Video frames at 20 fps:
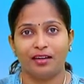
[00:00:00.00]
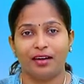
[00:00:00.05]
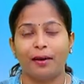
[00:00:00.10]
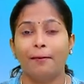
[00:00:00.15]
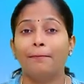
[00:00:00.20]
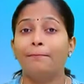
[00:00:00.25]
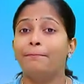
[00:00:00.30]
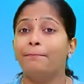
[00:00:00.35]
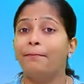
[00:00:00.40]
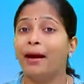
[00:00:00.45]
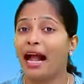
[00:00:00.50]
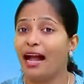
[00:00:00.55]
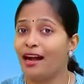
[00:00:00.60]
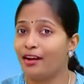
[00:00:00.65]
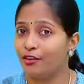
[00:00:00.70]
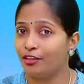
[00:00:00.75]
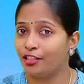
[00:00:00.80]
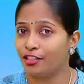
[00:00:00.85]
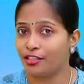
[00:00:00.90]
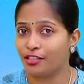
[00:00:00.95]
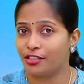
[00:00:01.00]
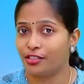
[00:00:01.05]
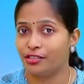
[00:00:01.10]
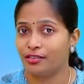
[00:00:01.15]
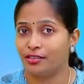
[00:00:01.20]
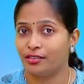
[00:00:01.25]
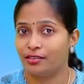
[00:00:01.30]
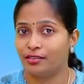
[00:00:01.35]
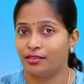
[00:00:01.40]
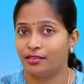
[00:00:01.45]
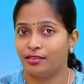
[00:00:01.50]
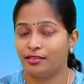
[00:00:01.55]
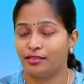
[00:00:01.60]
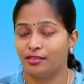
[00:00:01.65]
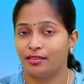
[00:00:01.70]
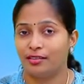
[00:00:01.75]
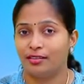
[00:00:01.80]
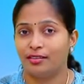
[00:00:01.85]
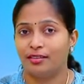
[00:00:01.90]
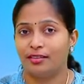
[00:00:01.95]
a parrot.
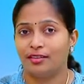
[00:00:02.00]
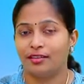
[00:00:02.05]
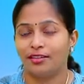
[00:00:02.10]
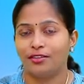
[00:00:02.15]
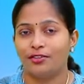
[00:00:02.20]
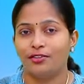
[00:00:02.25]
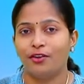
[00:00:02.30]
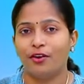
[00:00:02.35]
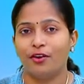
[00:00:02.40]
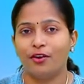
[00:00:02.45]
So